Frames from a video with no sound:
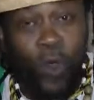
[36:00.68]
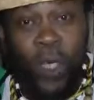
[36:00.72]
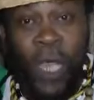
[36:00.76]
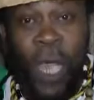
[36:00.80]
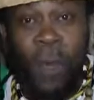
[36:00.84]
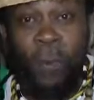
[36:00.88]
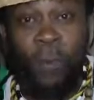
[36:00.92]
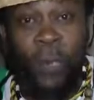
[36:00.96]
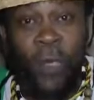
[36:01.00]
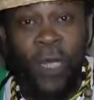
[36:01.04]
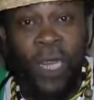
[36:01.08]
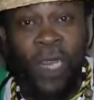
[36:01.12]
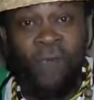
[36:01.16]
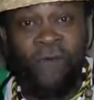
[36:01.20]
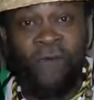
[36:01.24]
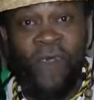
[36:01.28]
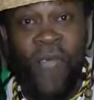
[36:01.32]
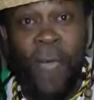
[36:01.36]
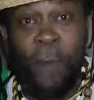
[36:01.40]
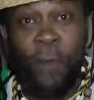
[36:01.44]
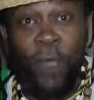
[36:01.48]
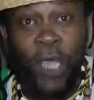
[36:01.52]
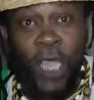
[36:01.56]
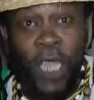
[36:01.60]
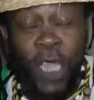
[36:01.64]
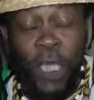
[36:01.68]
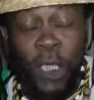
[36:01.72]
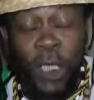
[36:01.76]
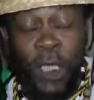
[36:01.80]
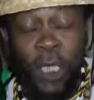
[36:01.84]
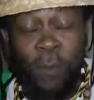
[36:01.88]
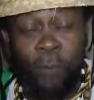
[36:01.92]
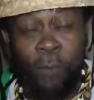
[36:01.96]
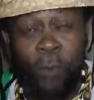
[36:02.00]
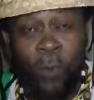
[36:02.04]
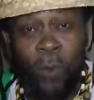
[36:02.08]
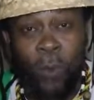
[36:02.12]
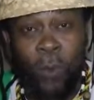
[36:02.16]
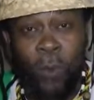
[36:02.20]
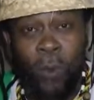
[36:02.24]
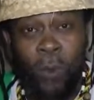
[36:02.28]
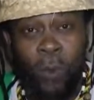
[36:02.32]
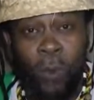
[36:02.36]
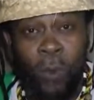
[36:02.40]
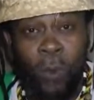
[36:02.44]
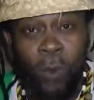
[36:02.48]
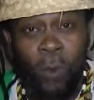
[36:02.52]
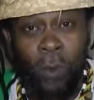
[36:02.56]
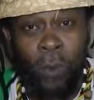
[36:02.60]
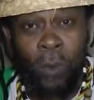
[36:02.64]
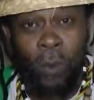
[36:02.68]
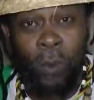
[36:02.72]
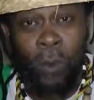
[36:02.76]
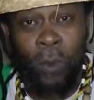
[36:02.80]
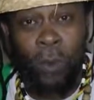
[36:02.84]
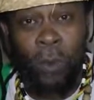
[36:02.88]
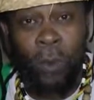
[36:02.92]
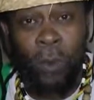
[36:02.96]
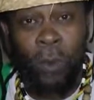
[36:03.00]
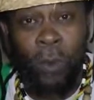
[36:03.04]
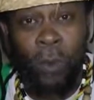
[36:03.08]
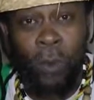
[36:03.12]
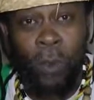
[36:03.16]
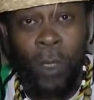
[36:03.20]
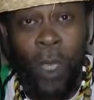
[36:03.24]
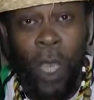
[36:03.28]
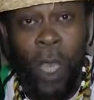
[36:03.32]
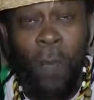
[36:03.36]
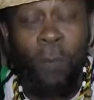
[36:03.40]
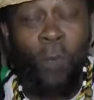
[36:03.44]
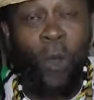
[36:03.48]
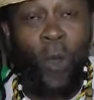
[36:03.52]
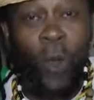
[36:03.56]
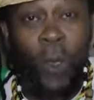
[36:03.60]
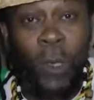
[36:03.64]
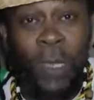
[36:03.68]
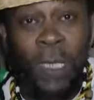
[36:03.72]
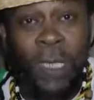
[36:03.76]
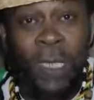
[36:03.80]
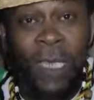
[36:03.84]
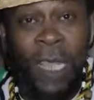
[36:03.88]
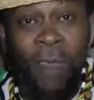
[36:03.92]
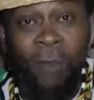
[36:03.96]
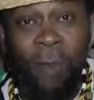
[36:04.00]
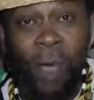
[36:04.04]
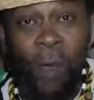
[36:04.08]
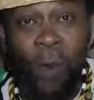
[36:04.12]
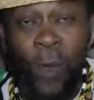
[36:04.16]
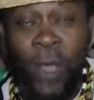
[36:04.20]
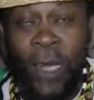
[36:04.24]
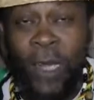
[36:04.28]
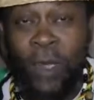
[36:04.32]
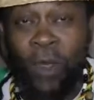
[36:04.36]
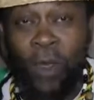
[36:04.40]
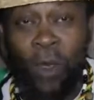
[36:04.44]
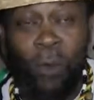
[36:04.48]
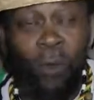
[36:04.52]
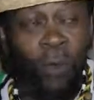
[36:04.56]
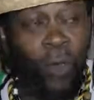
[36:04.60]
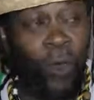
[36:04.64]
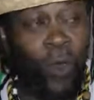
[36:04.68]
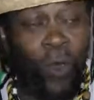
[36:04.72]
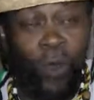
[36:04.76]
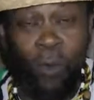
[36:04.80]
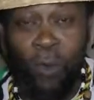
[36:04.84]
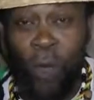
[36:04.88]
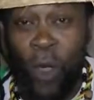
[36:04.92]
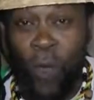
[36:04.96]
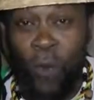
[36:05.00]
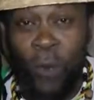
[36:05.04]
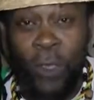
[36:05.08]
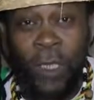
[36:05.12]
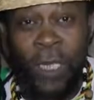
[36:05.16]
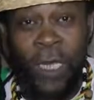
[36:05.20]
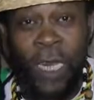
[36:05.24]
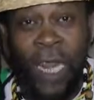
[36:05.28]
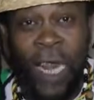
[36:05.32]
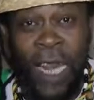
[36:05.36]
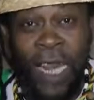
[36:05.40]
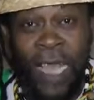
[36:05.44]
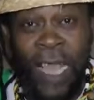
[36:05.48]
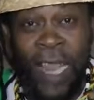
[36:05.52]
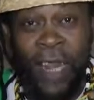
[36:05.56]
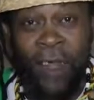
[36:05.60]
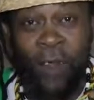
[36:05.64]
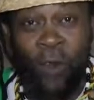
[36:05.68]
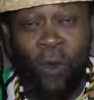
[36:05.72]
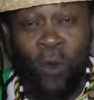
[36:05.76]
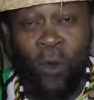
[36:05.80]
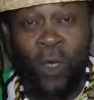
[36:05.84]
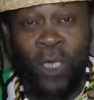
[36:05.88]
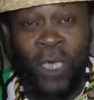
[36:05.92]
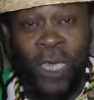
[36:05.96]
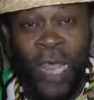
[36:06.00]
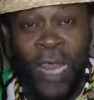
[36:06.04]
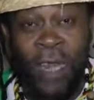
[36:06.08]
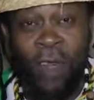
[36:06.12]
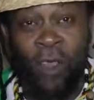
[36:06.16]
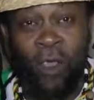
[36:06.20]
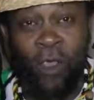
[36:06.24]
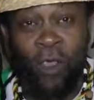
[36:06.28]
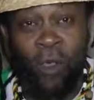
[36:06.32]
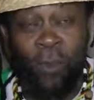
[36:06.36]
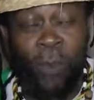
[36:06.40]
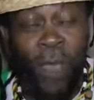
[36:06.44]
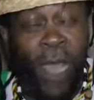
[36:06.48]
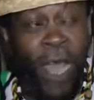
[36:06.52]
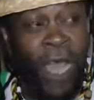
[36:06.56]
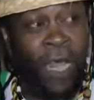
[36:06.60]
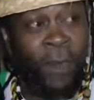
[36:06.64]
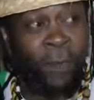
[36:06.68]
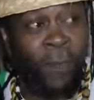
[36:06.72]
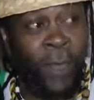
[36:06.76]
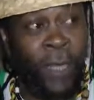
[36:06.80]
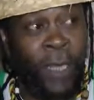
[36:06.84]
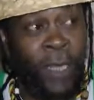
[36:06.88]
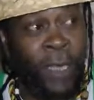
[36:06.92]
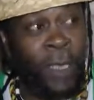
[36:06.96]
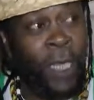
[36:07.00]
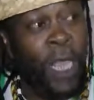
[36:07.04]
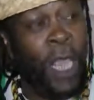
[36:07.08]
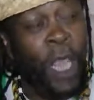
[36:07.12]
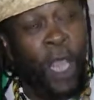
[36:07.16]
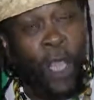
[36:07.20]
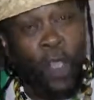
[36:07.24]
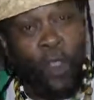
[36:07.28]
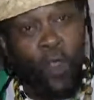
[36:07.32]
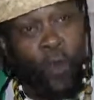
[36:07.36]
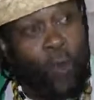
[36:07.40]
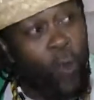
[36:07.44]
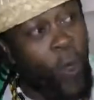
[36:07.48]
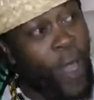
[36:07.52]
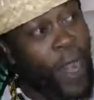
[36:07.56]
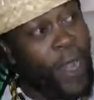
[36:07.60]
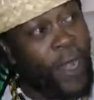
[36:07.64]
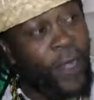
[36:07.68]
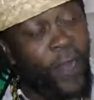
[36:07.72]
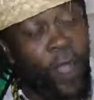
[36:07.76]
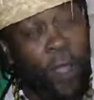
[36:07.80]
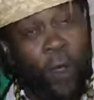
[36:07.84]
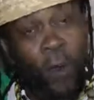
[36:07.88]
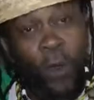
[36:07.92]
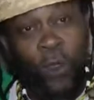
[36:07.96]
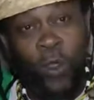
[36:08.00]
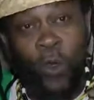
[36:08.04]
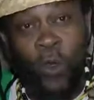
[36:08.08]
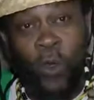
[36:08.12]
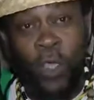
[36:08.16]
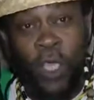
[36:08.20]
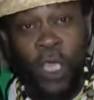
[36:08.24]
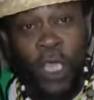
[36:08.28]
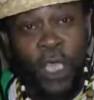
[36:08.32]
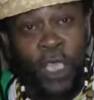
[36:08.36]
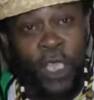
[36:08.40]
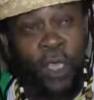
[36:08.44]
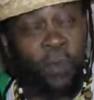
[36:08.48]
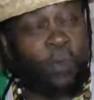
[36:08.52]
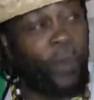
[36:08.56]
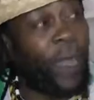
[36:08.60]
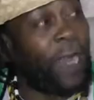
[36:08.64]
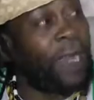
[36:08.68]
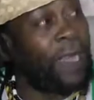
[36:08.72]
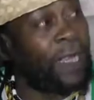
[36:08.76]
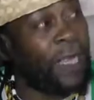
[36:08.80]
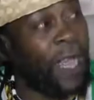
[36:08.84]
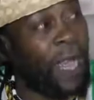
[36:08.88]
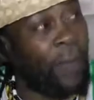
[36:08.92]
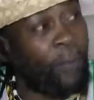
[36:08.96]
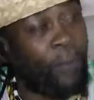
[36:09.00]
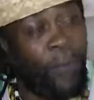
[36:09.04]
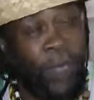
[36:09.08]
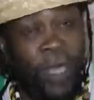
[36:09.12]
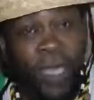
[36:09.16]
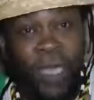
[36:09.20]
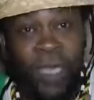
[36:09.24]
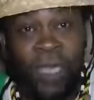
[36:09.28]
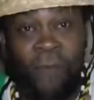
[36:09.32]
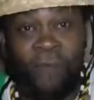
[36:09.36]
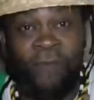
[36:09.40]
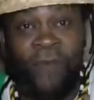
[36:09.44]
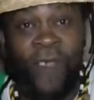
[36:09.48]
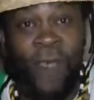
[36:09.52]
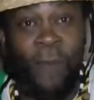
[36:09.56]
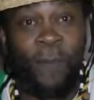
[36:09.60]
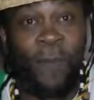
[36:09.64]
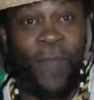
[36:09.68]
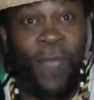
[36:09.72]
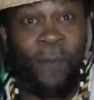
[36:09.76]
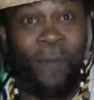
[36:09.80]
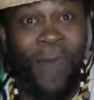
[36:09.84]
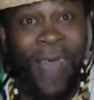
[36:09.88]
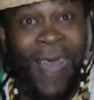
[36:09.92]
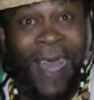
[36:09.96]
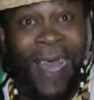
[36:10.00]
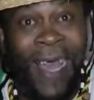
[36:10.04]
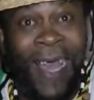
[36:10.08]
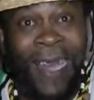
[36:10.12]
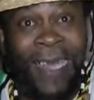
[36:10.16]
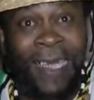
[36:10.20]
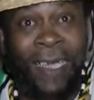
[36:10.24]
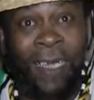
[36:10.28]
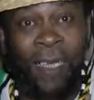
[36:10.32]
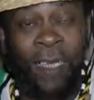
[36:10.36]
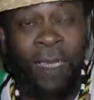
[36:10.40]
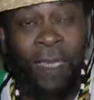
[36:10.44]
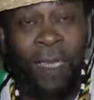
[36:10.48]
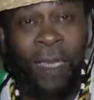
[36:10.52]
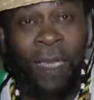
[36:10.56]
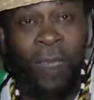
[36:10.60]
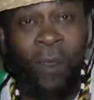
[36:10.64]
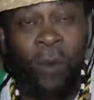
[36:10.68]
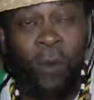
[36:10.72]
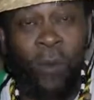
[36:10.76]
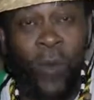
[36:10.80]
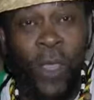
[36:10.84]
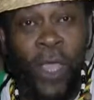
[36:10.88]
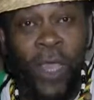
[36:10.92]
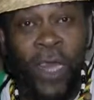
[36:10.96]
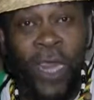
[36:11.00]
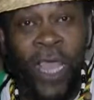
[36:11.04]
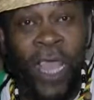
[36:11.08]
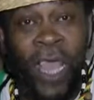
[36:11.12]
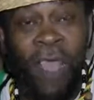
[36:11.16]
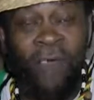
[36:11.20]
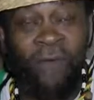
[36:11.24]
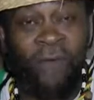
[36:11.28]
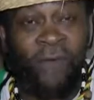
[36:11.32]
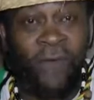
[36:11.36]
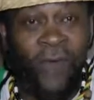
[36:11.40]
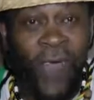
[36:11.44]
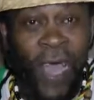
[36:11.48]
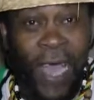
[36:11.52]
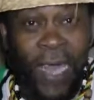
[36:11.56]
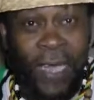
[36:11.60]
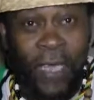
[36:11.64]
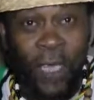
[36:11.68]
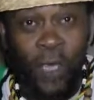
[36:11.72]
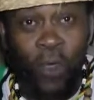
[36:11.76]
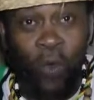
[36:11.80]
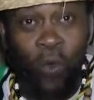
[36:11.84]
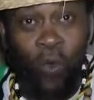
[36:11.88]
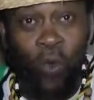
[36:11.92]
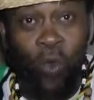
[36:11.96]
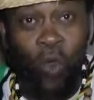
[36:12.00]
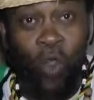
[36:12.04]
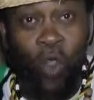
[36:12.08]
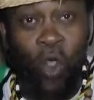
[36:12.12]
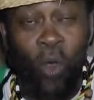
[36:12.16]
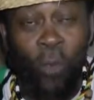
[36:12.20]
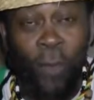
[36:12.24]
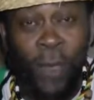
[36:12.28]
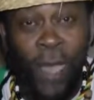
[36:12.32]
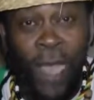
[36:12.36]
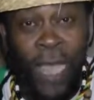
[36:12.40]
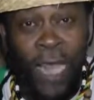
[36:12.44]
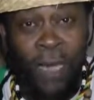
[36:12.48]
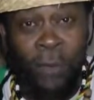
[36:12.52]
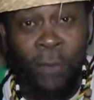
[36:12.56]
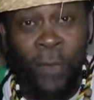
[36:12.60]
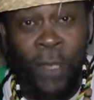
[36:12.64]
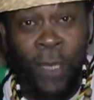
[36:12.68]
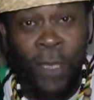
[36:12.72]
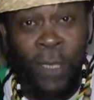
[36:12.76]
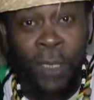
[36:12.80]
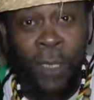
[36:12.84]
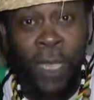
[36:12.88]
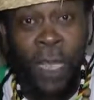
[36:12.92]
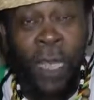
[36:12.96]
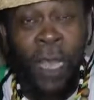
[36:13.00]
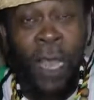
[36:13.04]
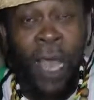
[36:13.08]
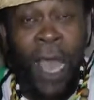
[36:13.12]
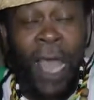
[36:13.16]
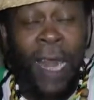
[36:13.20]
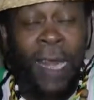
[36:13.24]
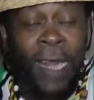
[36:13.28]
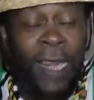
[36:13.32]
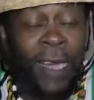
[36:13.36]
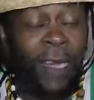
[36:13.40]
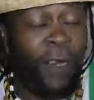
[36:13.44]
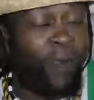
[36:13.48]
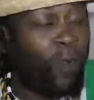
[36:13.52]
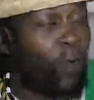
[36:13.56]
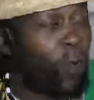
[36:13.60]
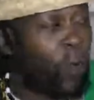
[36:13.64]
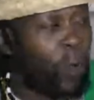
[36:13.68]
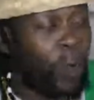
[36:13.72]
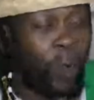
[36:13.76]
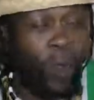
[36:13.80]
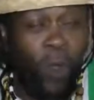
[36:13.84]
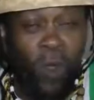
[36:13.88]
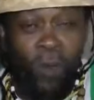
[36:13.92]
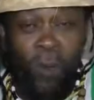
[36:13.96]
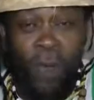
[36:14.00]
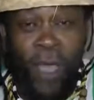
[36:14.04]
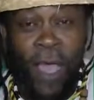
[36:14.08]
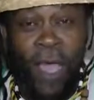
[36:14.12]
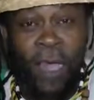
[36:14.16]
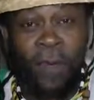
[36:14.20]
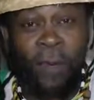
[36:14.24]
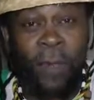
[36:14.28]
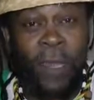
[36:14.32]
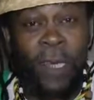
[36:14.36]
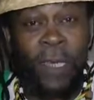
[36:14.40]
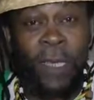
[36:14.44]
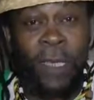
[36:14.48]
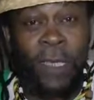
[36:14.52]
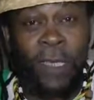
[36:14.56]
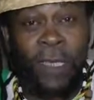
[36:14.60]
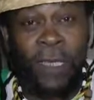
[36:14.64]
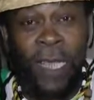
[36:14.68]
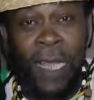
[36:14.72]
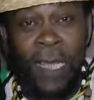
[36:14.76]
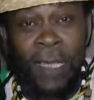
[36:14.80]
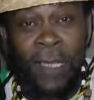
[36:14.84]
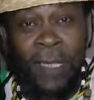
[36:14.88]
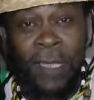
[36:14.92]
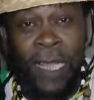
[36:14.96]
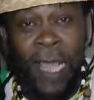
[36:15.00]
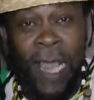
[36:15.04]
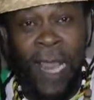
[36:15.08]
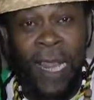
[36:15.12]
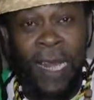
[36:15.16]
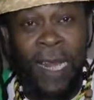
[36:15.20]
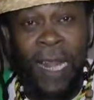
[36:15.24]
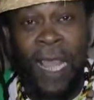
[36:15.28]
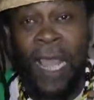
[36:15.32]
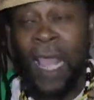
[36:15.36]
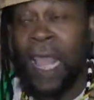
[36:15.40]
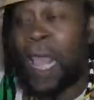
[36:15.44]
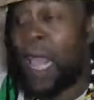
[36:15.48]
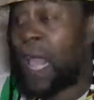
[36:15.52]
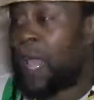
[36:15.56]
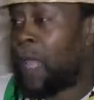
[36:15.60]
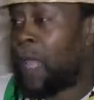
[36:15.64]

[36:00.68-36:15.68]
you copied it from Egypt? Moses never went up no mountain and get no 10 commandments. You went down to Egypt and copied it from the Mahat, where they have 42 commandments. And in those commandments, it's not saying,